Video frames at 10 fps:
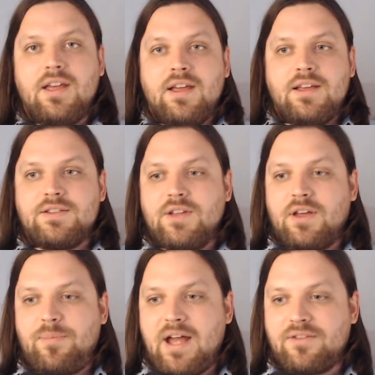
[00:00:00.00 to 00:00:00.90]
it's
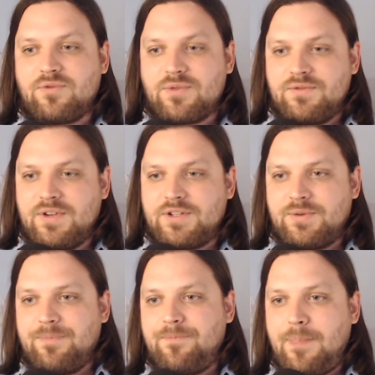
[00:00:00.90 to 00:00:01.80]
not a path towards
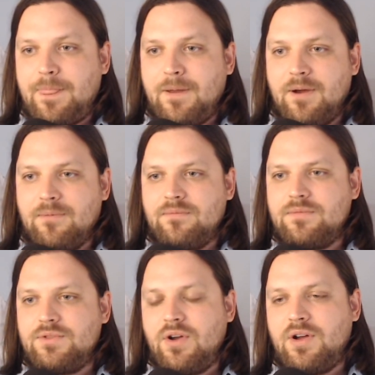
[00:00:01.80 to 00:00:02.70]
victory.
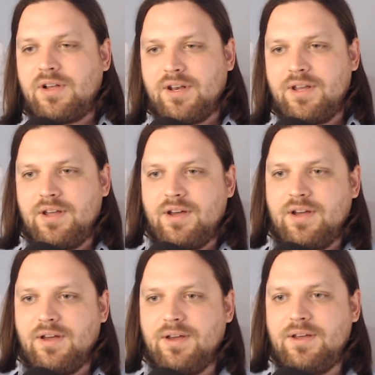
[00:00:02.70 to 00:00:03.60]
John
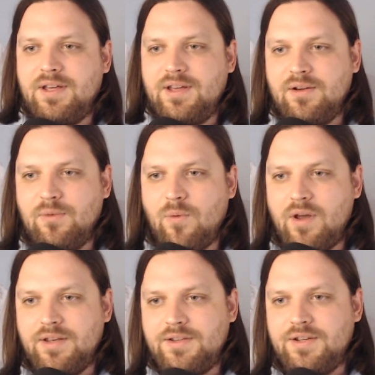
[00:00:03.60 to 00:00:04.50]

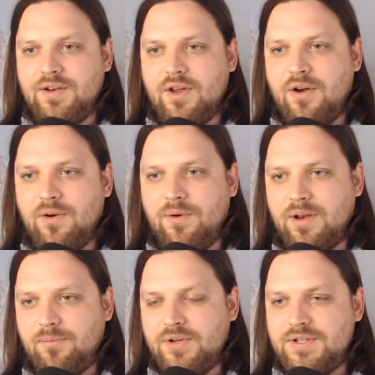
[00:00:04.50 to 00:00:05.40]
wanted to know,
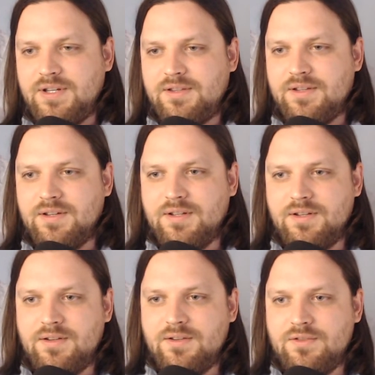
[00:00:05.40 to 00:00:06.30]
and I appreciate the
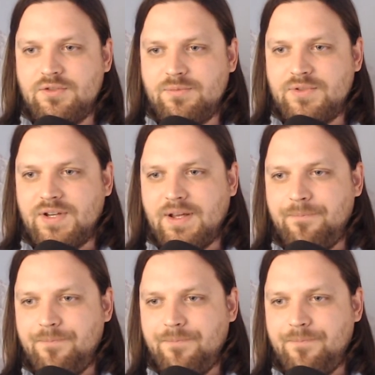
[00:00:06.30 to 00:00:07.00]
super chat,